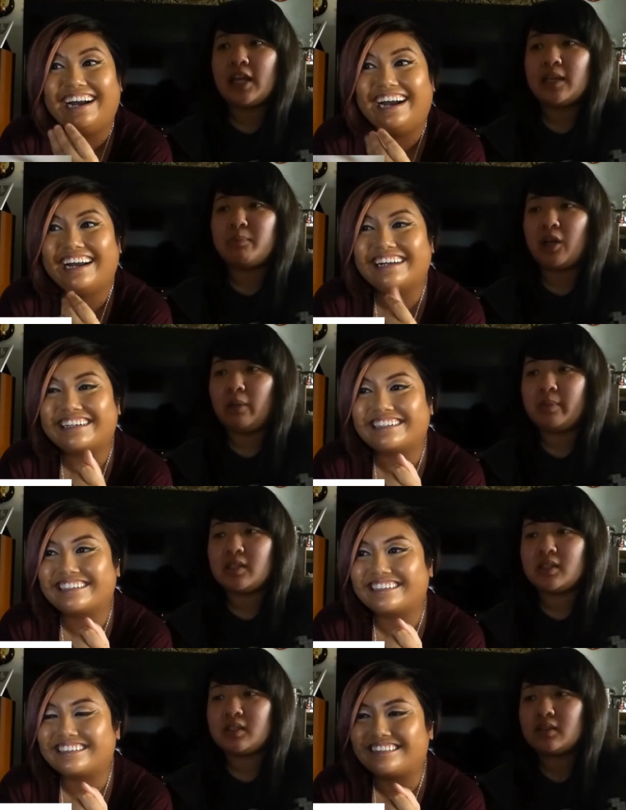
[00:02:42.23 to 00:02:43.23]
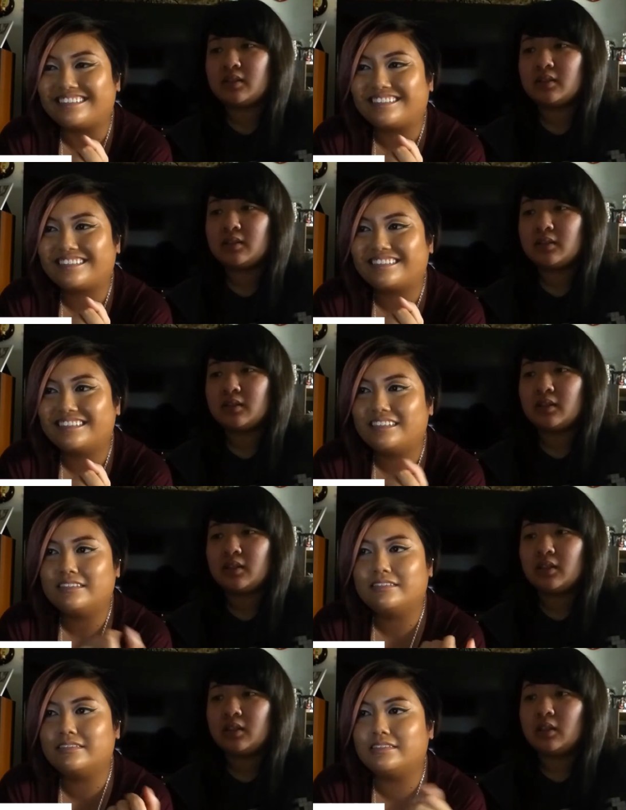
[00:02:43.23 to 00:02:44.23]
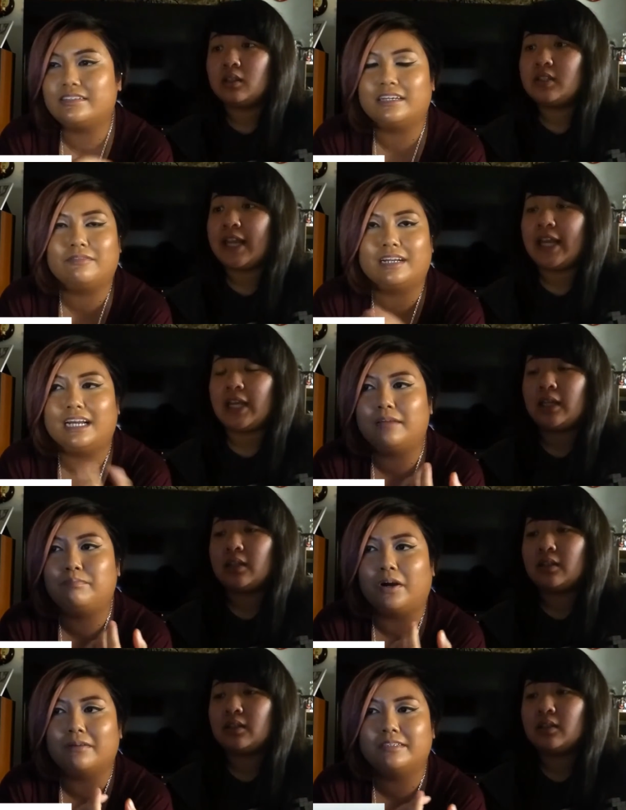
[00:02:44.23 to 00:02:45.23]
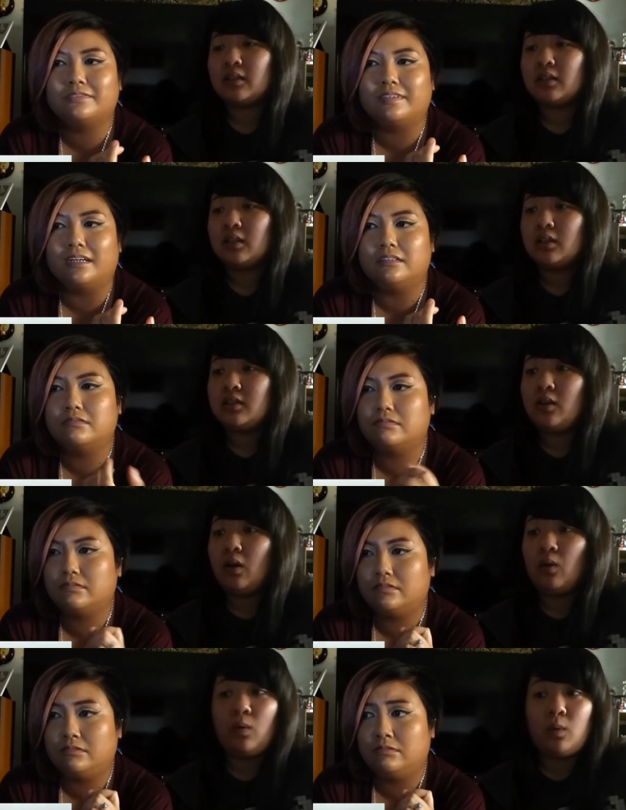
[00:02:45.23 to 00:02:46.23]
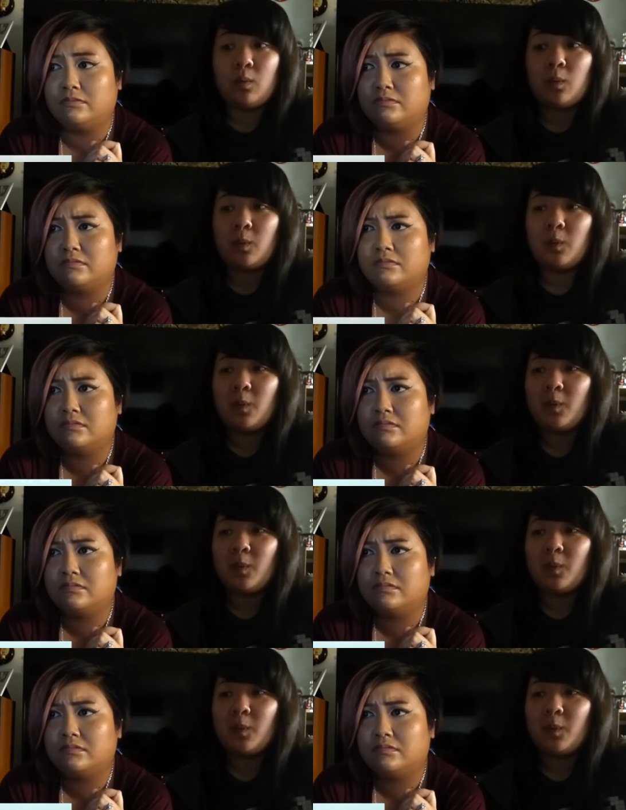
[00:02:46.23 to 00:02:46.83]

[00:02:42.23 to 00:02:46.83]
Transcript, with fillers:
Speaker 1: Naked Barbies.
Speaker 2: It's okay. Dang. When I had Barbies, when I oh.